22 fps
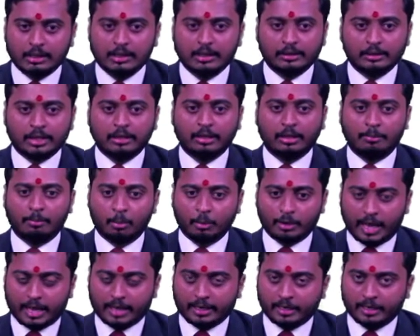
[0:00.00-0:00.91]
then the
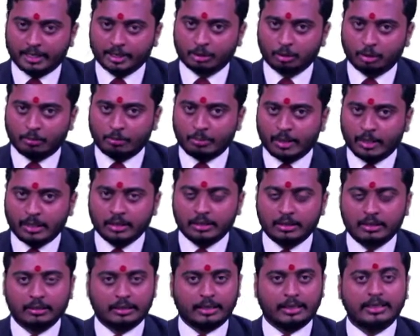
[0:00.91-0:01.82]
polarity should be,
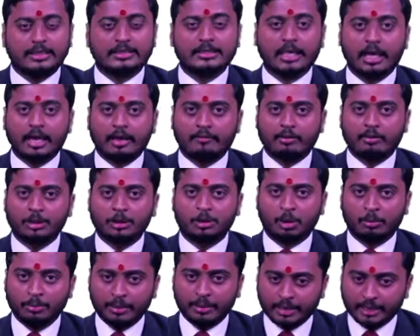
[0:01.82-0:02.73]
that is A1
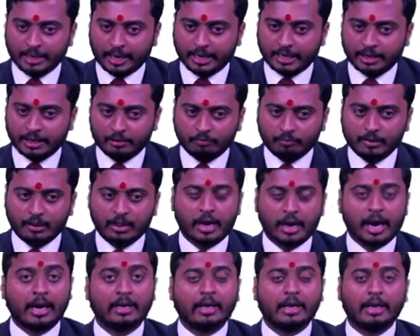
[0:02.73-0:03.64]
should be negative
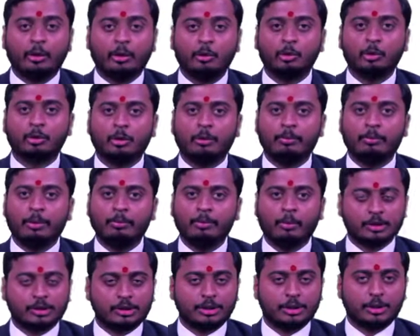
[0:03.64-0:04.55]
and A2 should be
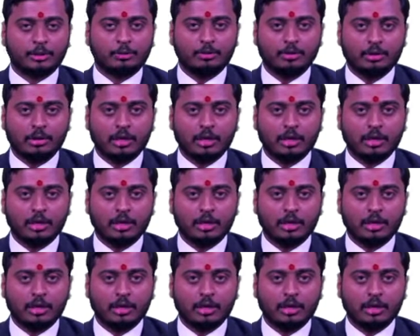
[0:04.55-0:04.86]
positive.